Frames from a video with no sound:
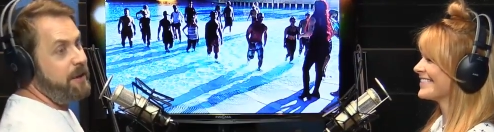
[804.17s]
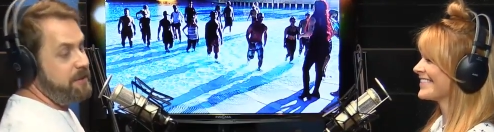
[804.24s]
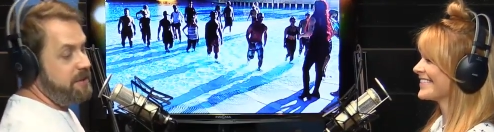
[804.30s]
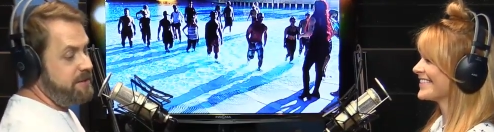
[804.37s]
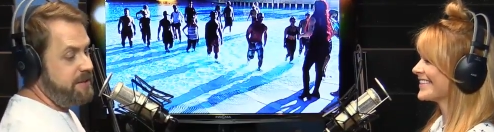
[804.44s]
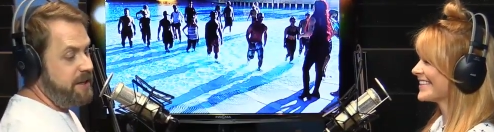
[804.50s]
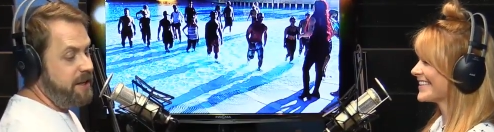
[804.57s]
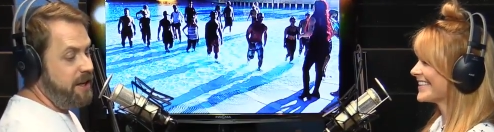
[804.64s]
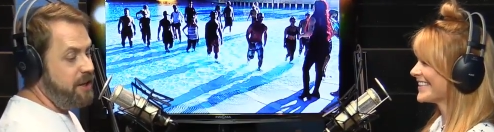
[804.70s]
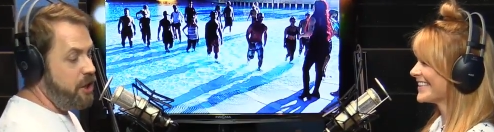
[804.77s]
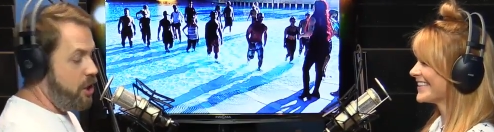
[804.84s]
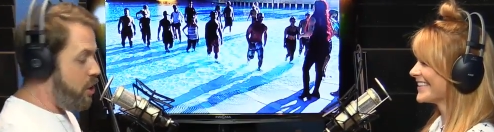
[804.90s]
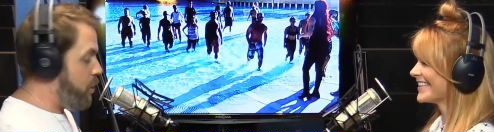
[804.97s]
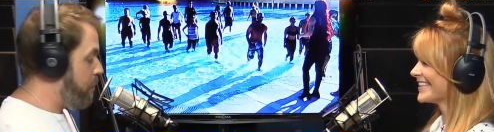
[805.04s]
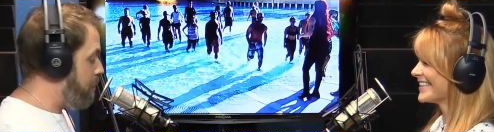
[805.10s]
Speaker 1: the singing,
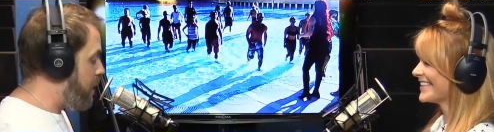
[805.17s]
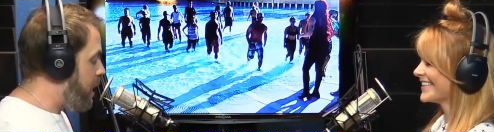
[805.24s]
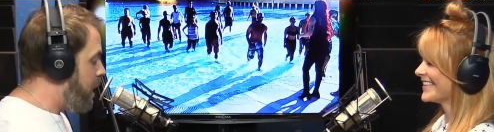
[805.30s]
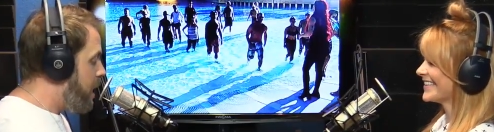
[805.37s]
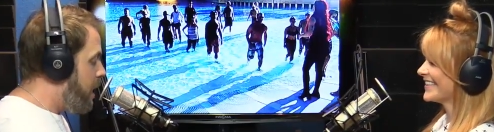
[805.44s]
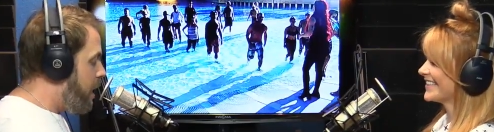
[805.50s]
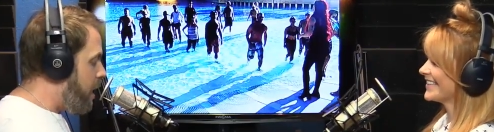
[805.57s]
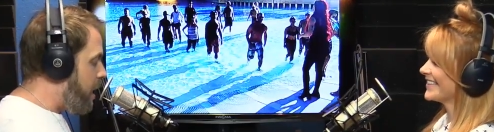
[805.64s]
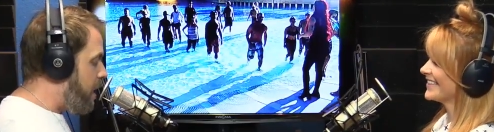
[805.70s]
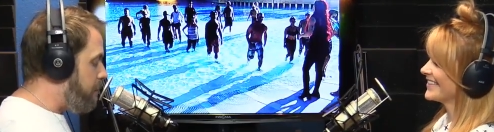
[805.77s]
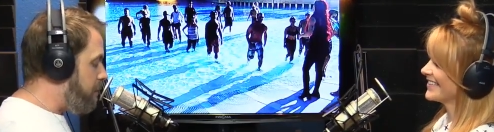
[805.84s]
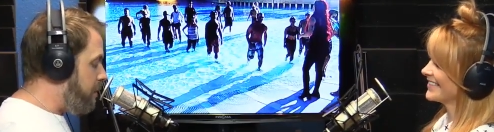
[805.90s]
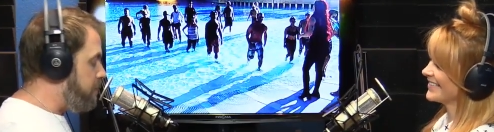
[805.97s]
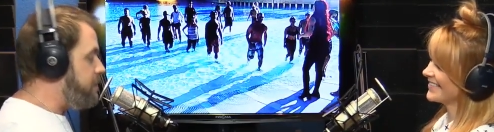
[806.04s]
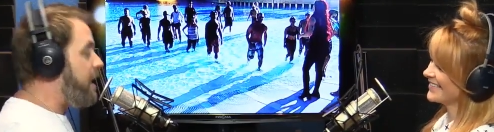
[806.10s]
y'all. But
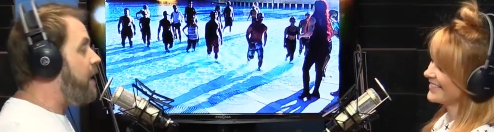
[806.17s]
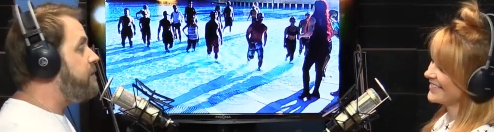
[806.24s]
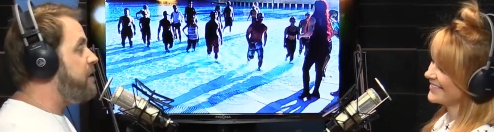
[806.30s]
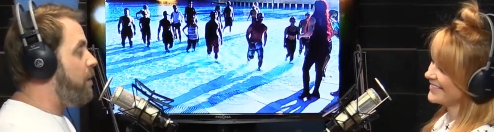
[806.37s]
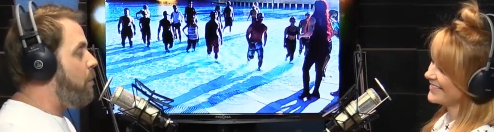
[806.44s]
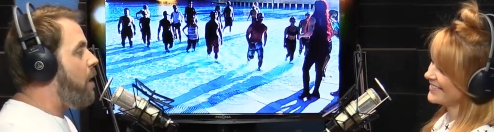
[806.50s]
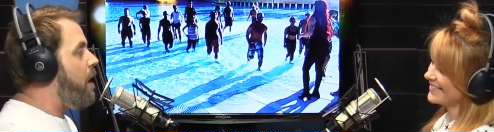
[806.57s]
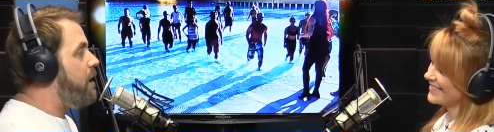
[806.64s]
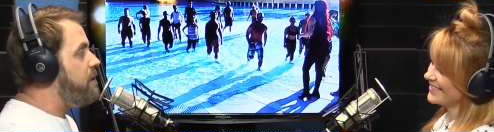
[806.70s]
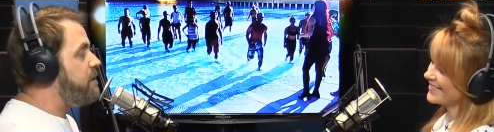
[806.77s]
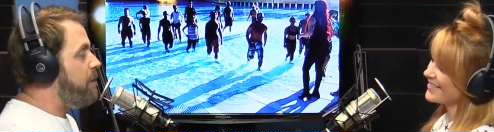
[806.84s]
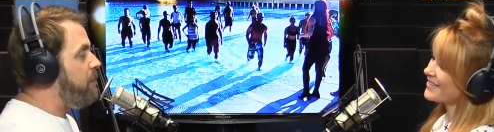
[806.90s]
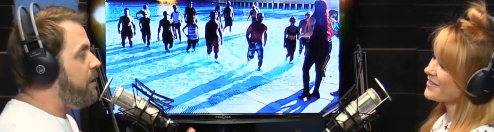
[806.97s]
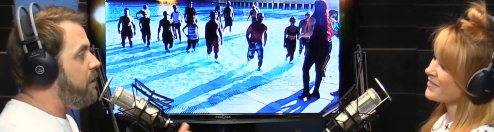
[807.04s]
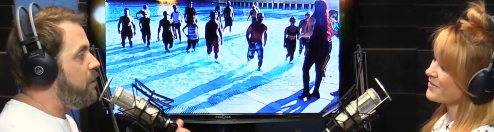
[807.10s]
um, dancing wise,
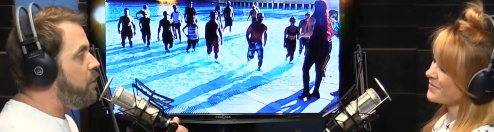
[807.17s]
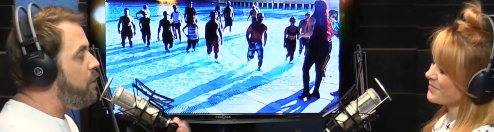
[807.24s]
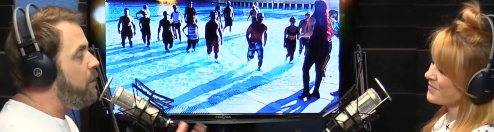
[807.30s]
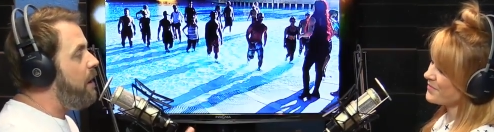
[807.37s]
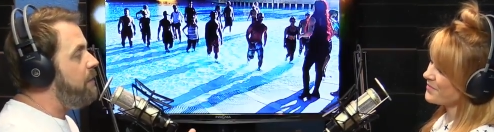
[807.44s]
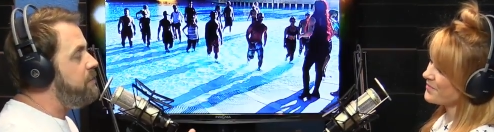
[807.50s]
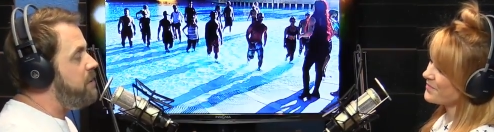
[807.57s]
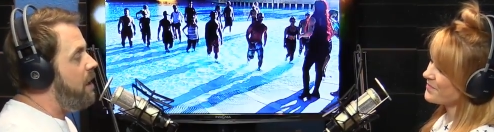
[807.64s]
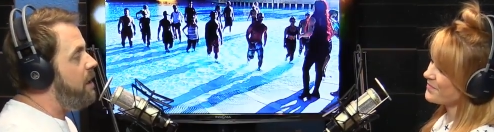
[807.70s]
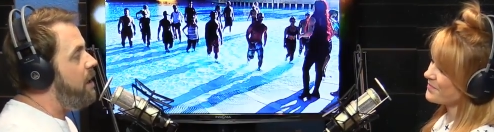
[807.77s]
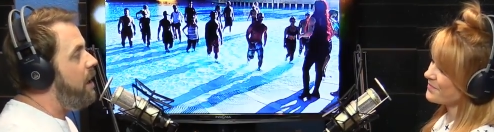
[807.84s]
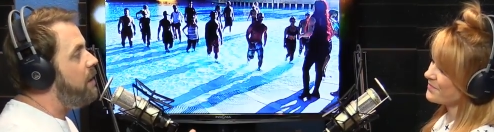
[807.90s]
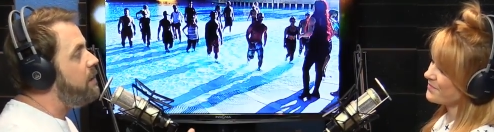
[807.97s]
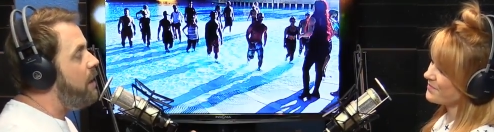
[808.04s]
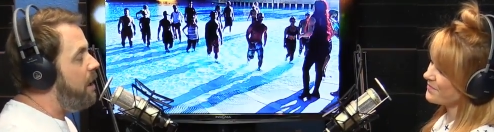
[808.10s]
I mean, you have done
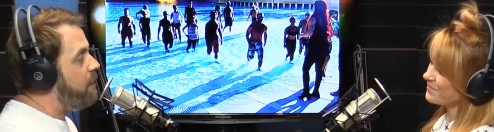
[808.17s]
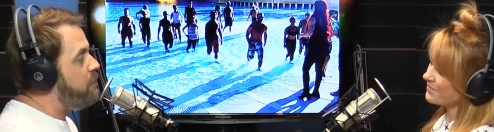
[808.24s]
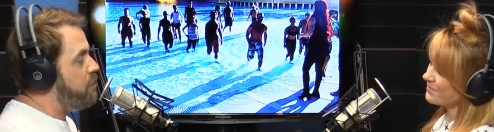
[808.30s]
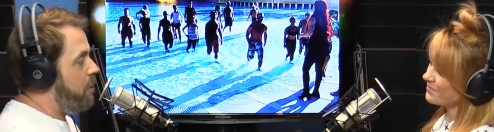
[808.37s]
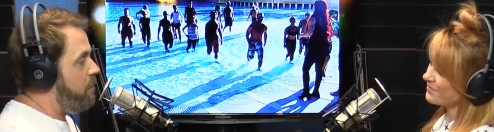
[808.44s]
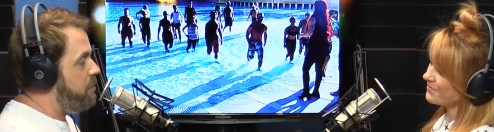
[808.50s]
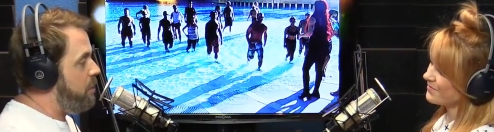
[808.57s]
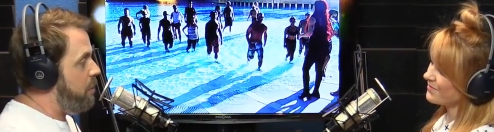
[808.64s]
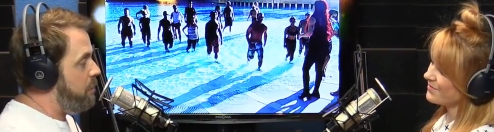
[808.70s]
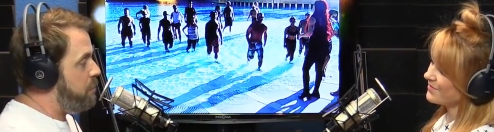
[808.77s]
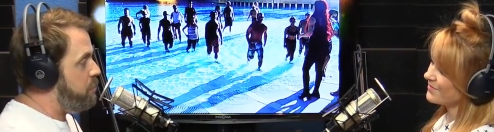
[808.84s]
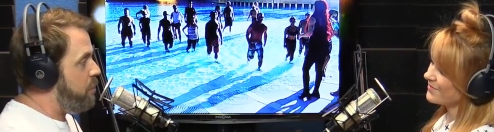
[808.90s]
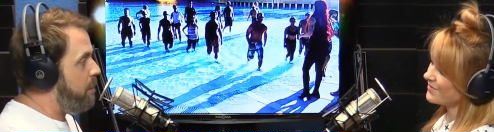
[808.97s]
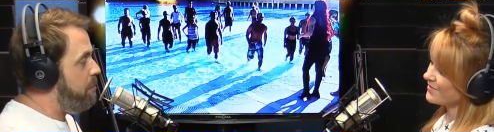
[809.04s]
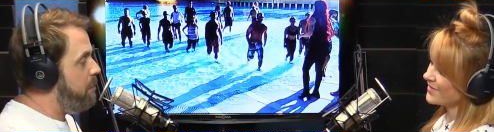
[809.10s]
a lot of shows here on the
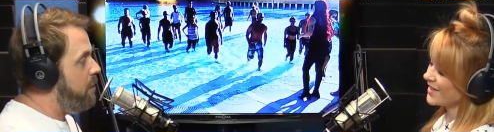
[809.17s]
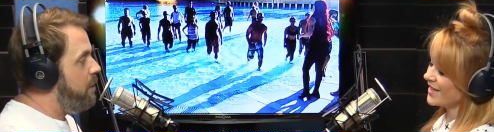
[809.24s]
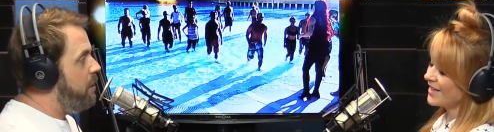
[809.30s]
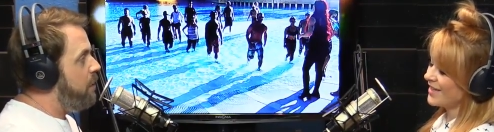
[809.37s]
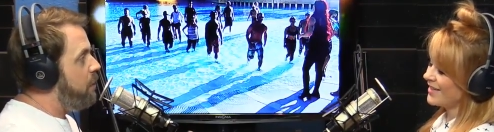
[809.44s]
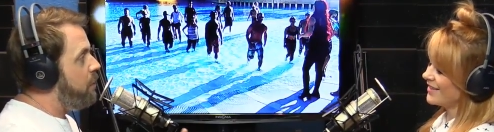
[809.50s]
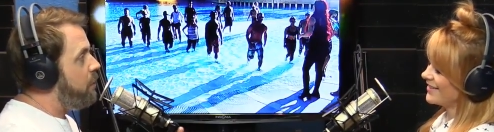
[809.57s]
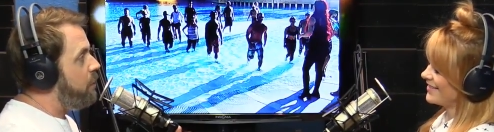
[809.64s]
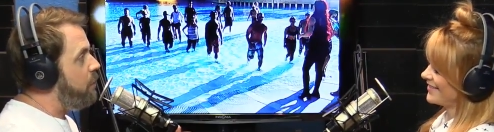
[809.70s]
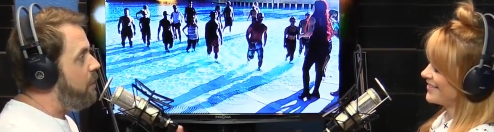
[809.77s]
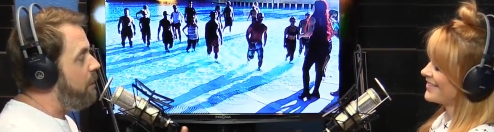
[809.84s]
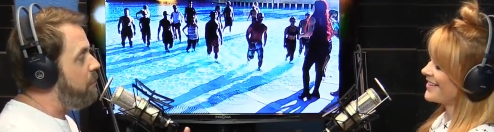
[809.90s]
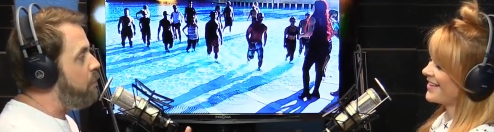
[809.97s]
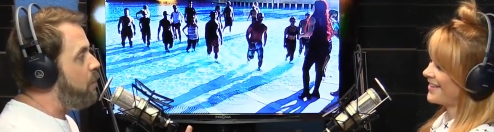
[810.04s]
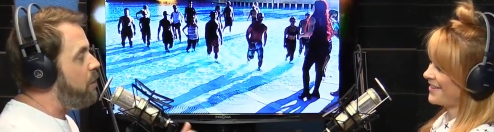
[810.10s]
strip. You
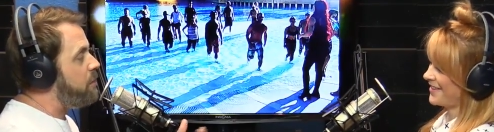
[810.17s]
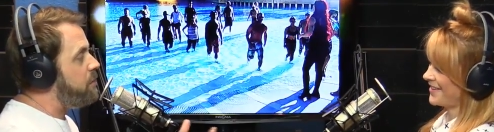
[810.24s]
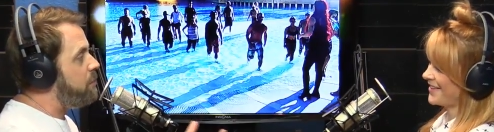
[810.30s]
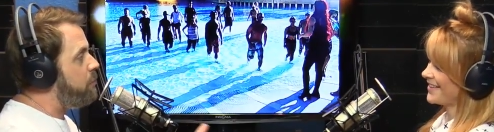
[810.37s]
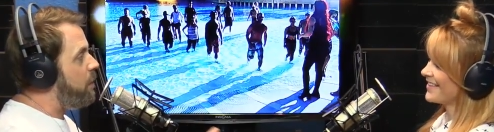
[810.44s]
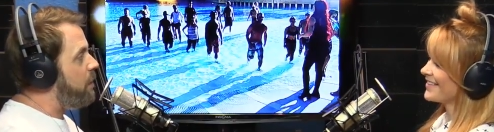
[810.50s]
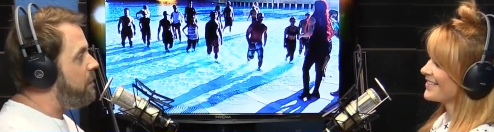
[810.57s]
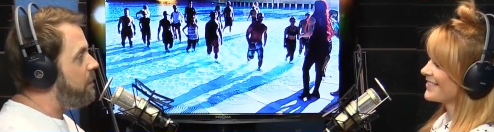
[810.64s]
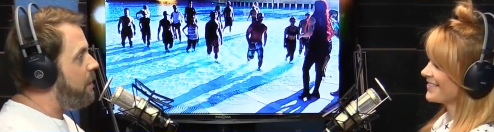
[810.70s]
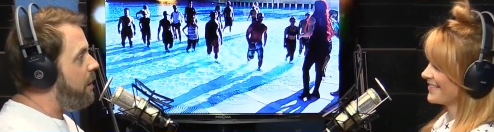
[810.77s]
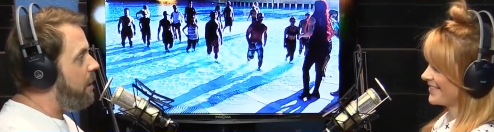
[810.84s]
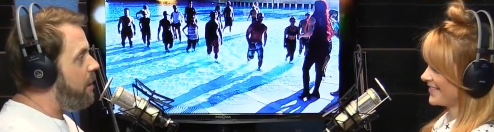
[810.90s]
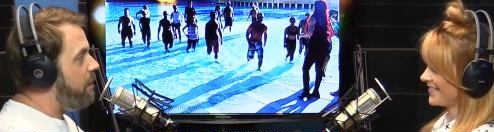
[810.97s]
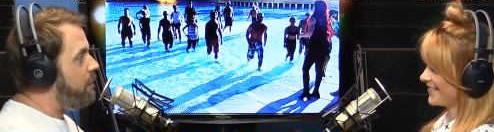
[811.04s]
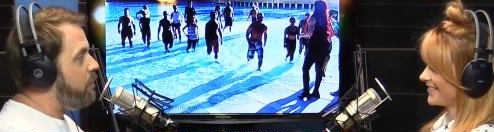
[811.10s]
have worked with
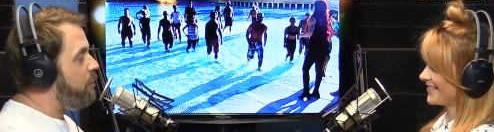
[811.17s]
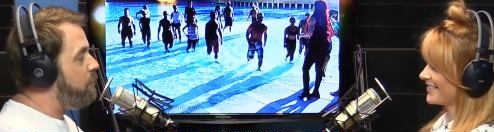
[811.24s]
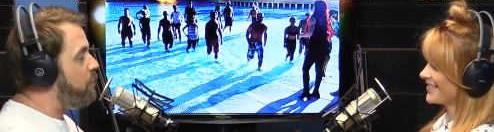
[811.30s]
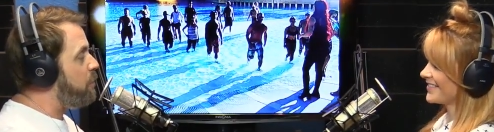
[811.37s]
uh, you have worked